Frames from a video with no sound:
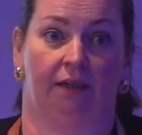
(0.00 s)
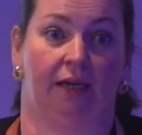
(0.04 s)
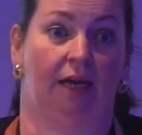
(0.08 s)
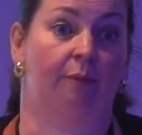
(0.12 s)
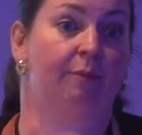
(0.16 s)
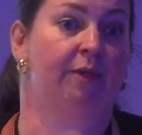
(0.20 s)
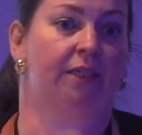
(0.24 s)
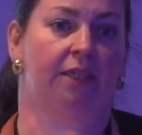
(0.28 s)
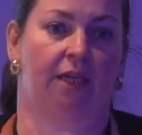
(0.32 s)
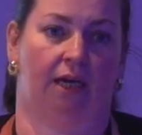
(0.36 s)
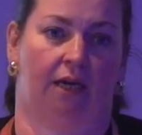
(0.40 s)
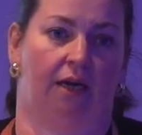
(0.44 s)
I
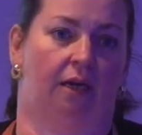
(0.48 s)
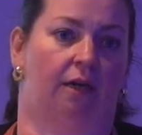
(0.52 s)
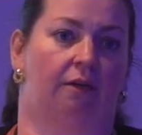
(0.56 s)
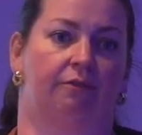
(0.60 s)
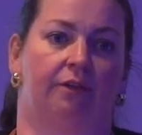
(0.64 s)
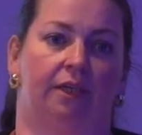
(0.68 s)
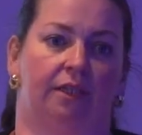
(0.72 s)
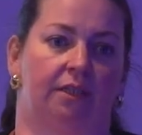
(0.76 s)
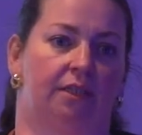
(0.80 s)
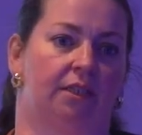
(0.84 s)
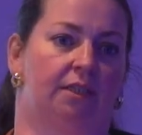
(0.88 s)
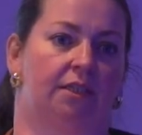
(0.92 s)
mean, yeah, all
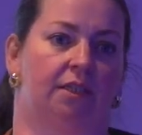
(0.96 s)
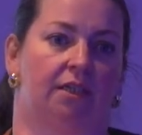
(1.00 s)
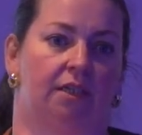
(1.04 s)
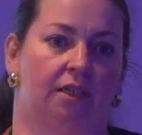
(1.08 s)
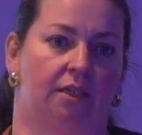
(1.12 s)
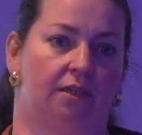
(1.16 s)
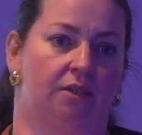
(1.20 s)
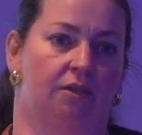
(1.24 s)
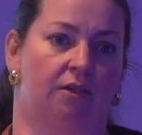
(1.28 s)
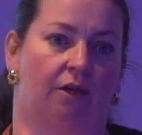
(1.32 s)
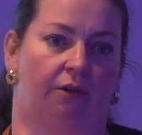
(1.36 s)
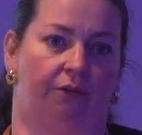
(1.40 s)
right, they did
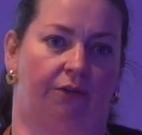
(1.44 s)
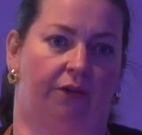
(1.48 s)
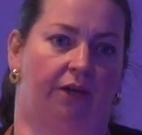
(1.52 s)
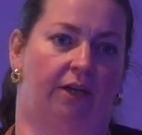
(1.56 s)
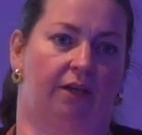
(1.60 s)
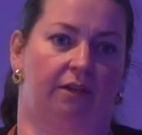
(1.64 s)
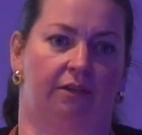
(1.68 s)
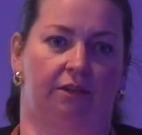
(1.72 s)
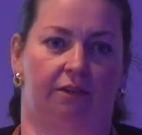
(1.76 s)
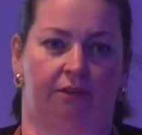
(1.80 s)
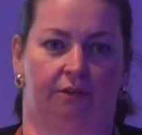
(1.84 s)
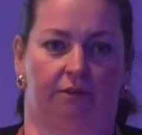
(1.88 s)
it so
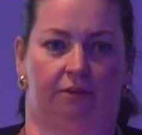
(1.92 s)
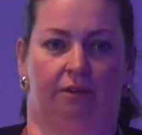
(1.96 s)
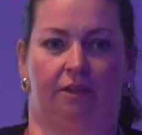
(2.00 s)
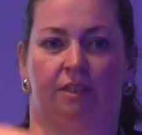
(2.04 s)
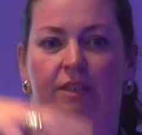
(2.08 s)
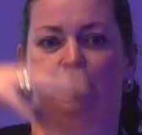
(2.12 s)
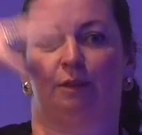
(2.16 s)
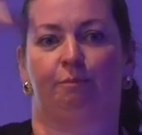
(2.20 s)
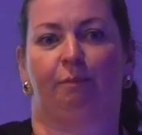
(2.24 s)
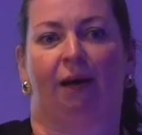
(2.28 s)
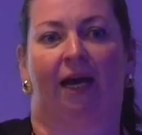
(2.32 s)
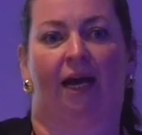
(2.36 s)
that the
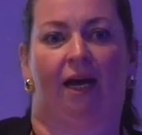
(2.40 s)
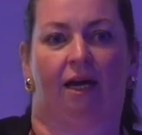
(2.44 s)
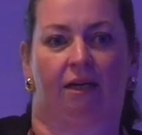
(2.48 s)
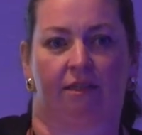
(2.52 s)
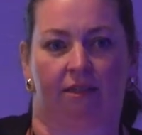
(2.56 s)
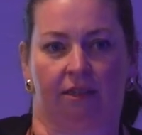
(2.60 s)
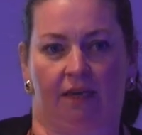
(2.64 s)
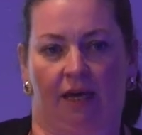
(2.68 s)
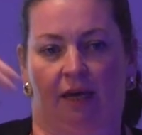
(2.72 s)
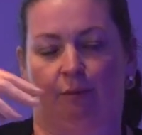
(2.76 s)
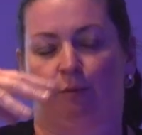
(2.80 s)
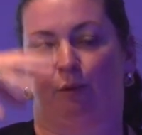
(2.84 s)

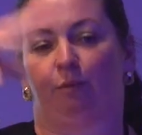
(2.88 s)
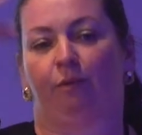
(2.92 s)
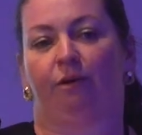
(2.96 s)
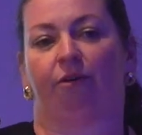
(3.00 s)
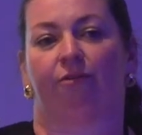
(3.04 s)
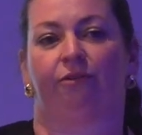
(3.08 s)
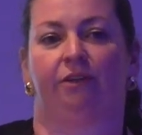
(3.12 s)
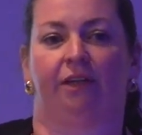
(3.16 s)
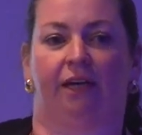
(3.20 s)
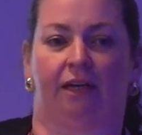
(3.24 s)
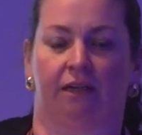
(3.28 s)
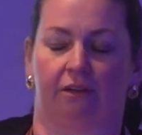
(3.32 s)
sparks came up
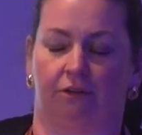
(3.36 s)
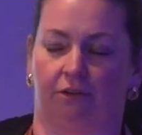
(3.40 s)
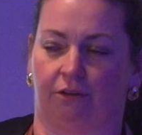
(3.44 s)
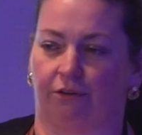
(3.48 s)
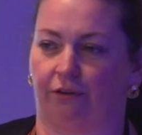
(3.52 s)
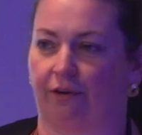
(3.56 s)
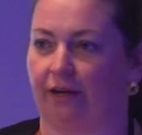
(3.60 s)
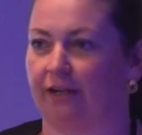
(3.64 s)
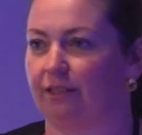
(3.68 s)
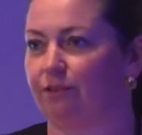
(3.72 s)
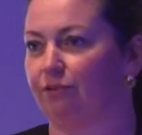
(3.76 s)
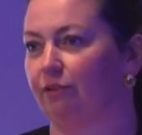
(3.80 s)
off the angle
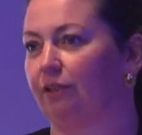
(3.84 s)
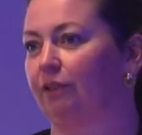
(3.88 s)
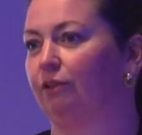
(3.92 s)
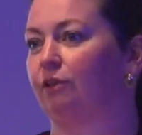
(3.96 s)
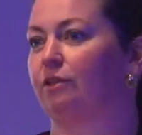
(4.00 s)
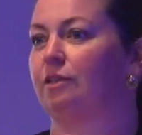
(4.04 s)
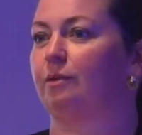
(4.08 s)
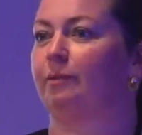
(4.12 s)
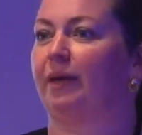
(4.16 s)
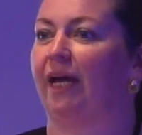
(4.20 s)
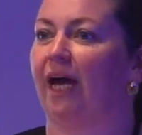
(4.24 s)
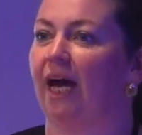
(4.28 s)
grinder, it
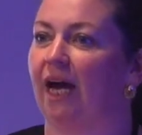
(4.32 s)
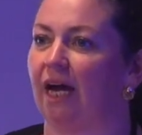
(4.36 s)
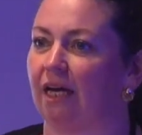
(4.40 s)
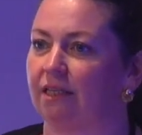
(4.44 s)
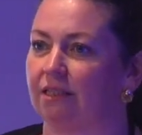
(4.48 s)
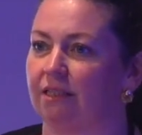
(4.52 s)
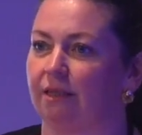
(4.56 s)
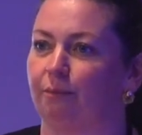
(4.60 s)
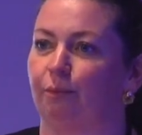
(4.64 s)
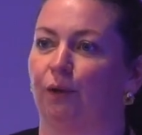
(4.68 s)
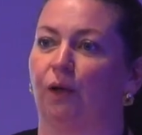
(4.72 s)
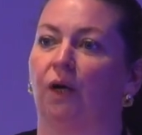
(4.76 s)
looked a bit
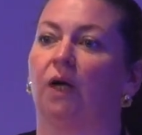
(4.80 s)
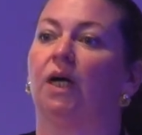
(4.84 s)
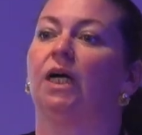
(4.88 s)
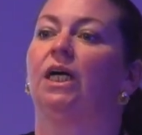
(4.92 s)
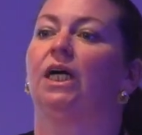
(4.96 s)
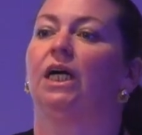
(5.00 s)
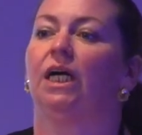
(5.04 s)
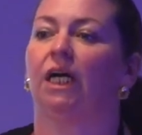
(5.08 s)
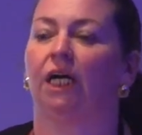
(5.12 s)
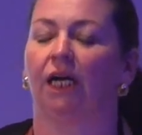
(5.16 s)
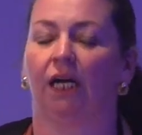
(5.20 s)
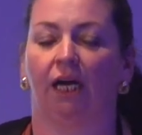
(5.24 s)
arty, but
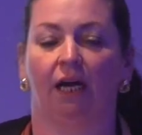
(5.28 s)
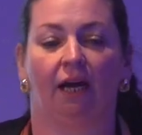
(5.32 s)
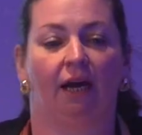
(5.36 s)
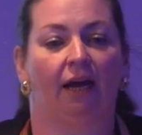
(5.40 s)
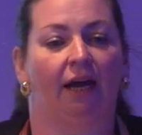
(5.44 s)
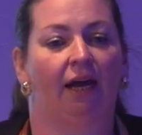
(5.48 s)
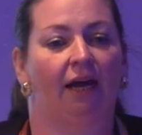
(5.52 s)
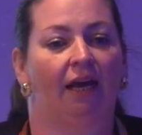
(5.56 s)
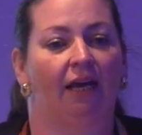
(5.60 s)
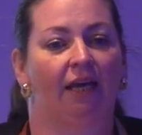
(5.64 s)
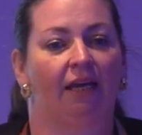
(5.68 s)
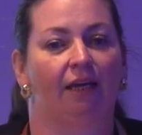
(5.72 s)

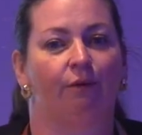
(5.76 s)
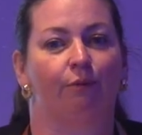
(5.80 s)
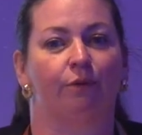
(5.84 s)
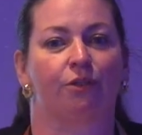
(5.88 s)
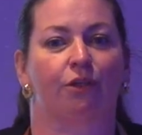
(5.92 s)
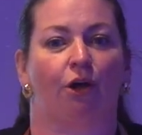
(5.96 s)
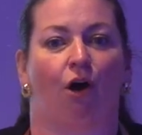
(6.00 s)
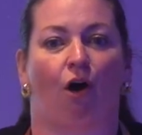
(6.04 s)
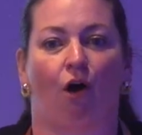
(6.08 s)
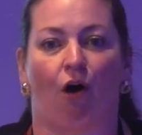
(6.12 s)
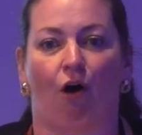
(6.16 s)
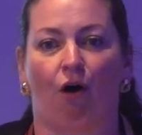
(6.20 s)
it
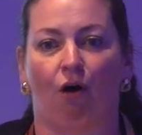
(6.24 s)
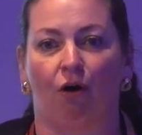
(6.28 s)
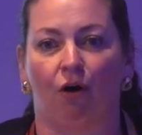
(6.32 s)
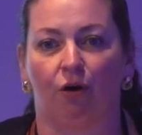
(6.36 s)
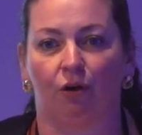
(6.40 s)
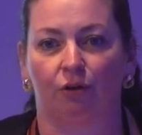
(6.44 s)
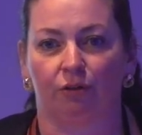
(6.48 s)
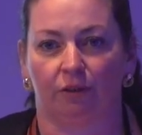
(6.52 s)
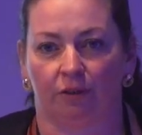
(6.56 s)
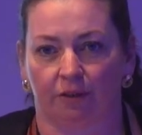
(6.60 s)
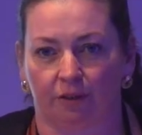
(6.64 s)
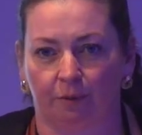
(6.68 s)
was
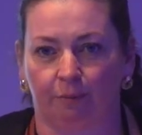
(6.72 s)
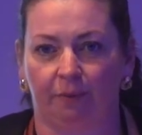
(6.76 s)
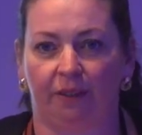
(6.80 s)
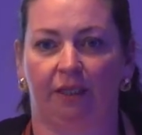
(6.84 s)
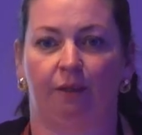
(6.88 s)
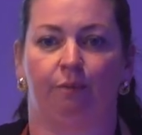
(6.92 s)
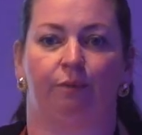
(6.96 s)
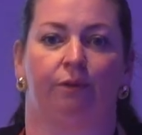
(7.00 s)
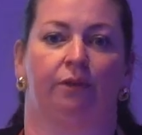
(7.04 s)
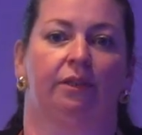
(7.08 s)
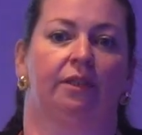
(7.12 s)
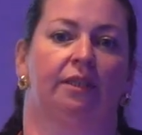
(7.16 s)
all the
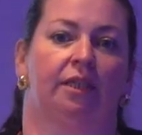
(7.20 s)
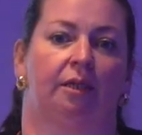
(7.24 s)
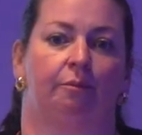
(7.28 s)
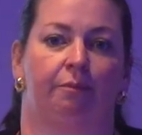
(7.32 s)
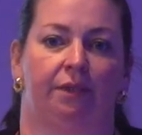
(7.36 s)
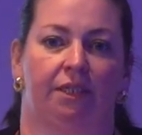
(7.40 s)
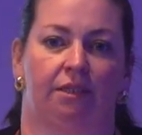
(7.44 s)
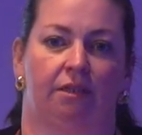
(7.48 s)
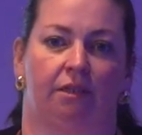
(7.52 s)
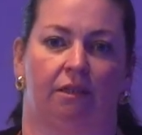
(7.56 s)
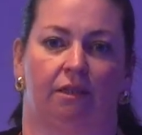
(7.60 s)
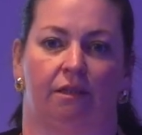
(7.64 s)
people in that
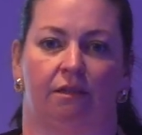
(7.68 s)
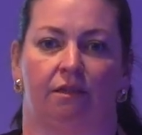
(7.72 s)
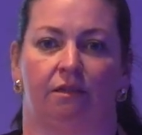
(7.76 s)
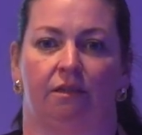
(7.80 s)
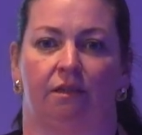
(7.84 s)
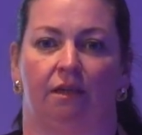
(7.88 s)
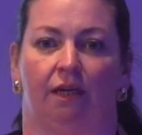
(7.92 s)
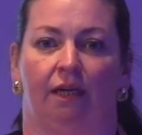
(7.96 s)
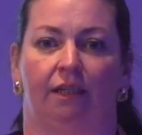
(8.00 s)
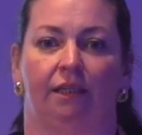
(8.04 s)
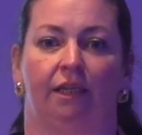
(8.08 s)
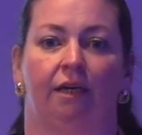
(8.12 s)

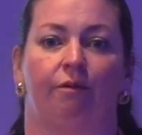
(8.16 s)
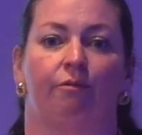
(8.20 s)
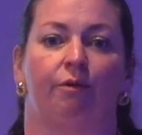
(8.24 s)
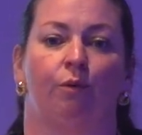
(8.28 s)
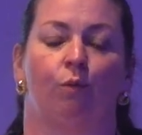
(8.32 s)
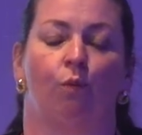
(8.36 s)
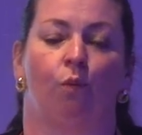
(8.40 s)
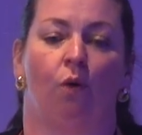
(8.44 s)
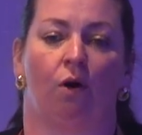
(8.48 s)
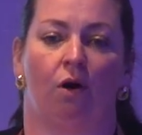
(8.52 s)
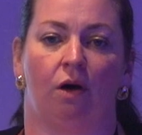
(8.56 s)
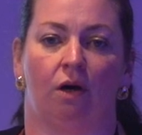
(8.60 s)
business, and they
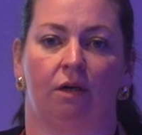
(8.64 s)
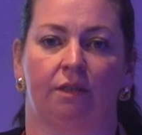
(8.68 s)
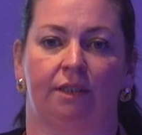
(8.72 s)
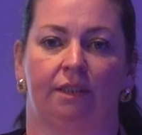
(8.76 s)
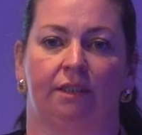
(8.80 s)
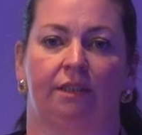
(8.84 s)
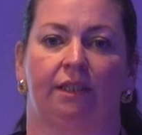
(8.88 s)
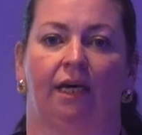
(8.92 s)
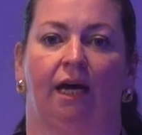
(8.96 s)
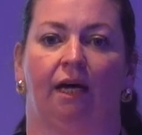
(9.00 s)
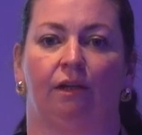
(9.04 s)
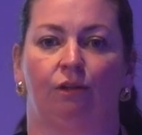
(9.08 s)

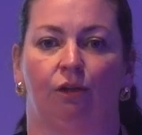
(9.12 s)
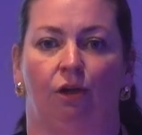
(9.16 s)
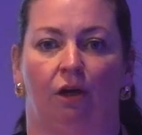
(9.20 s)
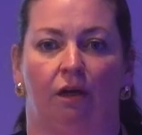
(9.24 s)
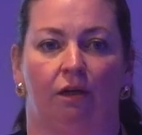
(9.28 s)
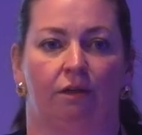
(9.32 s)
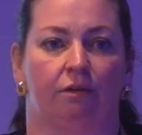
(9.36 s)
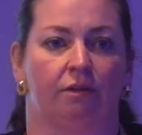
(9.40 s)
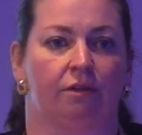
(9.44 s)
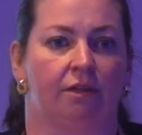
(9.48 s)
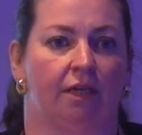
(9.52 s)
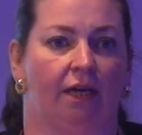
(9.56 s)
rewarded that
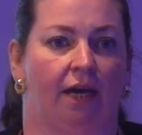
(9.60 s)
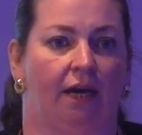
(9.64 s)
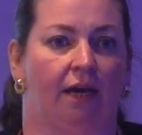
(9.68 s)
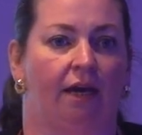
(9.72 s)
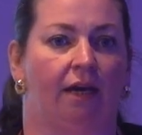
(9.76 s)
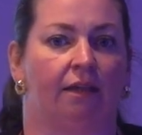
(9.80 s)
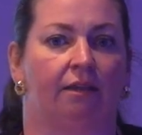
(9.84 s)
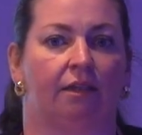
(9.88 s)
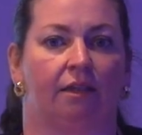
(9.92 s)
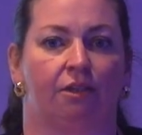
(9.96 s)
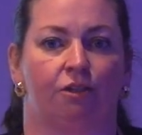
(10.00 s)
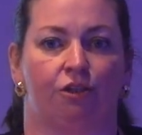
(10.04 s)
loyalty
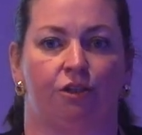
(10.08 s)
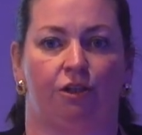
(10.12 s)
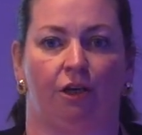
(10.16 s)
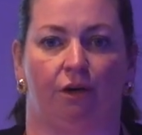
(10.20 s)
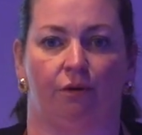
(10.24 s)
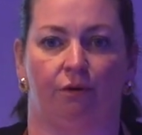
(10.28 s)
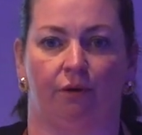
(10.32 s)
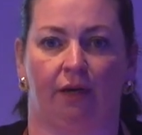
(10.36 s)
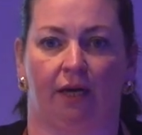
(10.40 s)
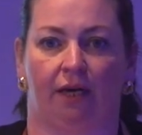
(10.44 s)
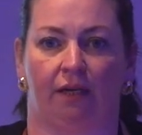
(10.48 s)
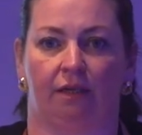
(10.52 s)
and that
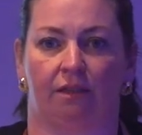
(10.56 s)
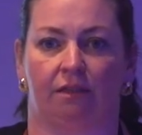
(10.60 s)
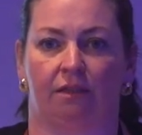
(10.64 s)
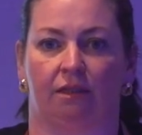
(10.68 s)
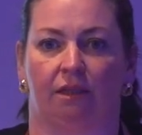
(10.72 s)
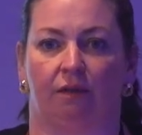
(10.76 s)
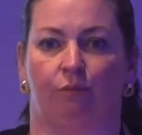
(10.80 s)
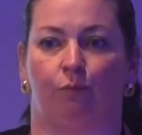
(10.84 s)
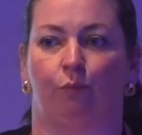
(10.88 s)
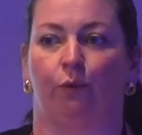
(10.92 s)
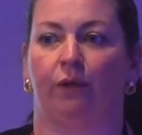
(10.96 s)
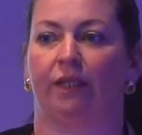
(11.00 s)

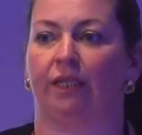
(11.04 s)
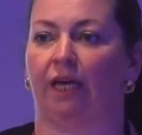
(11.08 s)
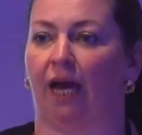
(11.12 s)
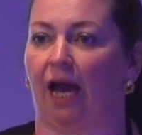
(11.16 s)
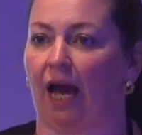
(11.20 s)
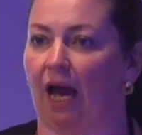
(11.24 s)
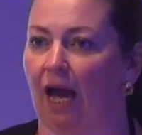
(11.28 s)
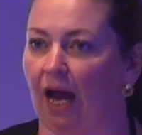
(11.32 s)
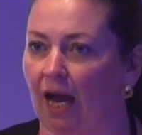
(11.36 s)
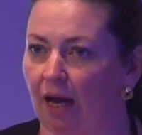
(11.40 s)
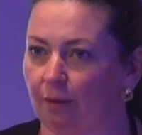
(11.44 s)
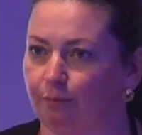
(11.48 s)
showcasing with
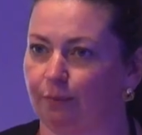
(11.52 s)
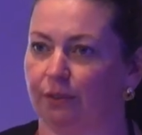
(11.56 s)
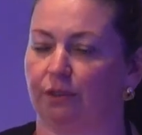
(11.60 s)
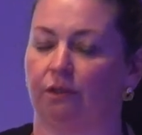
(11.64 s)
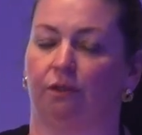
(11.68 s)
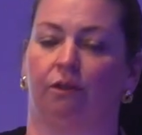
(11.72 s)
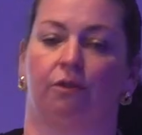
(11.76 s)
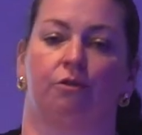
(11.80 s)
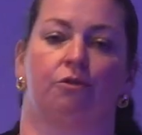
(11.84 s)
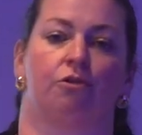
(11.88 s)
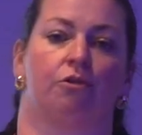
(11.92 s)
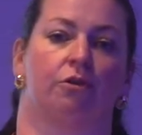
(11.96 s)

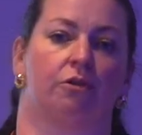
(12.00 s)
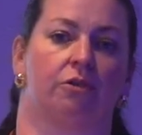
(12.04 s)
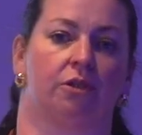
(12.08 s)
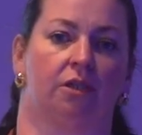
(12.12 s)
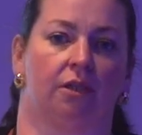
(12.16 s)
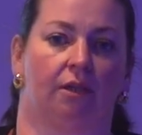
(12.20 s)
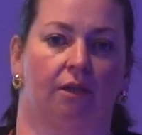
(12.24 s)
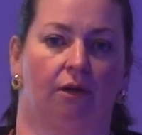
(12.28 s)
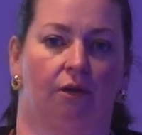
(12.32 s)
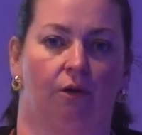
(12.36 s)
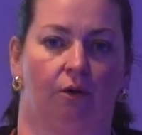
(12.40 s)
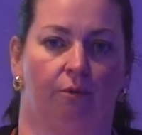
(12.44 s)
absolute trust
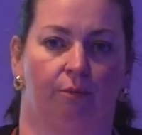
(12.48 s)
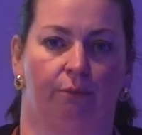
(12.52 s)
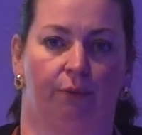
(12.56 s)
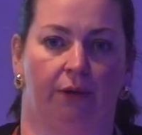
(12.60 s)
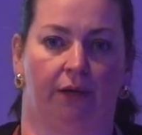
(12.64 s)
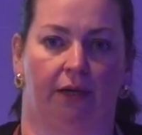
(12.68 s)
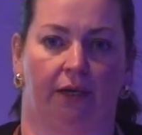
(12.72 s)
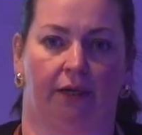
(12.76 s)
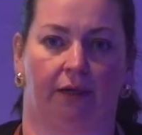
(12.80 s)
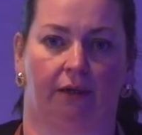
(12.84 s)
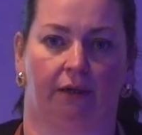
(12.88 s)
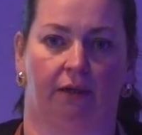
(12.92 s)
in the
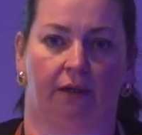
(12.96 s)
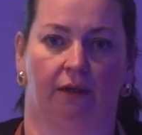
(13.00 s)
company.